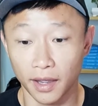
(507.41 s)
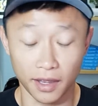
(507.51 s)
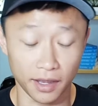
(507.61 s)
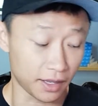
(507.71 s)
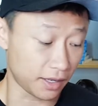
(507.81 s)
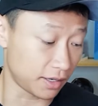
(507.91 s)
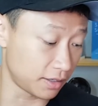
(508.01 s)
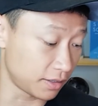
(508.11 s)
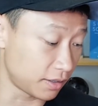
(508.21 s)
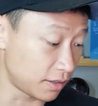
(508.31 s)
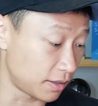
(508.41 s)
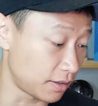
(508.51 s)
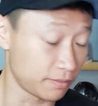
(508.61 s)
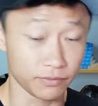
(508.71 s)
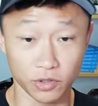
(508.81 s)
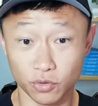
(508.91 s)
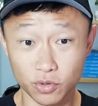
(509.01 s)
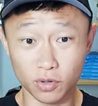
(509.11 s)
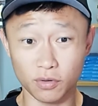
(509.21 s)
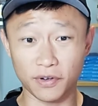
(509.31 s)
And
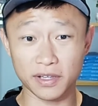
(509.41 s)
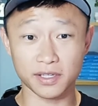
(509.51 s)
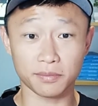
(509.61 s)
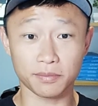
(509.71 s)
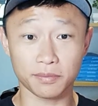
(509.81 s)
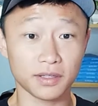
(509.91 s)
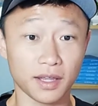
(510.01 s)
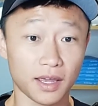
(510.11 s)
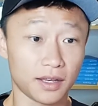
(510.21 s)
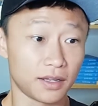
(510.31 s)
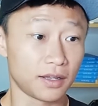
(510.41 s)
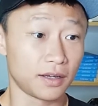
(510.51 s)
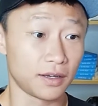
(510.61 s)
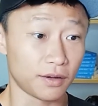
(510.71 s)
you should go find something that